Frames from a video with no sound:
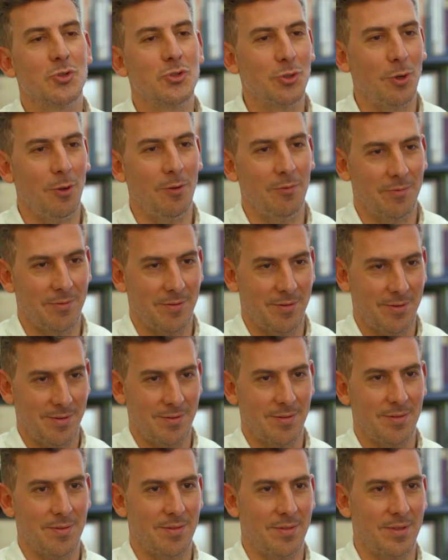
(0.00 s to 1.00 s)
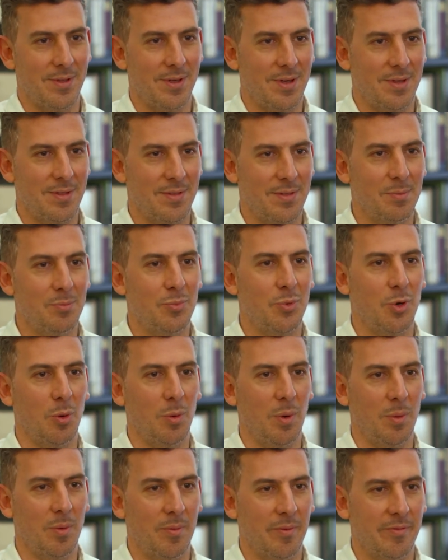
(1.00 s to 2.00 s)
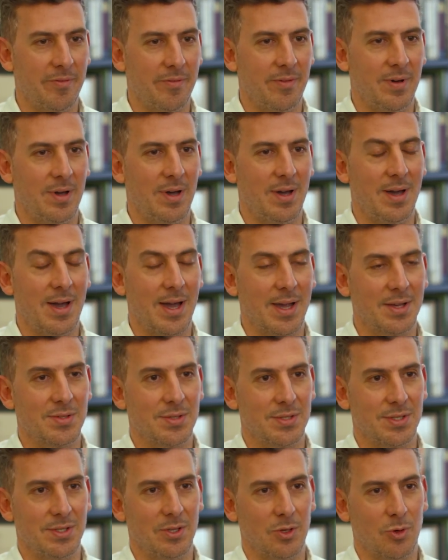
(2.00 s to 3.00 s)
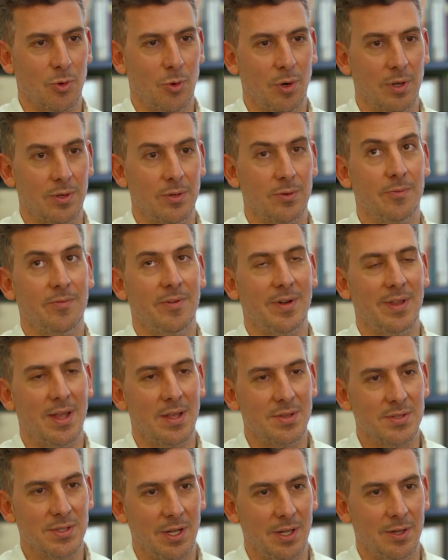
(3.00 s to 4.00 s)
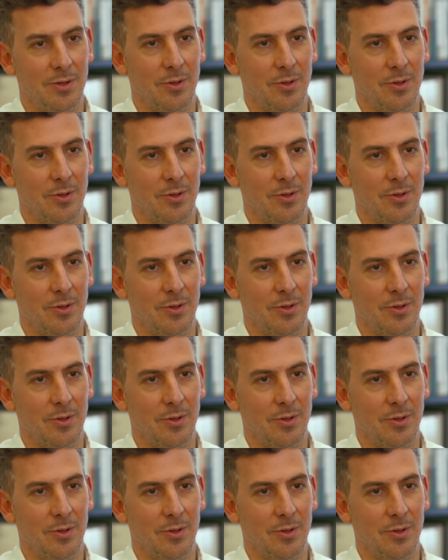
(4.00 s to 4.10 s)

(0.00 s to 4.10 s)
solve the problem of uh, and equality to financial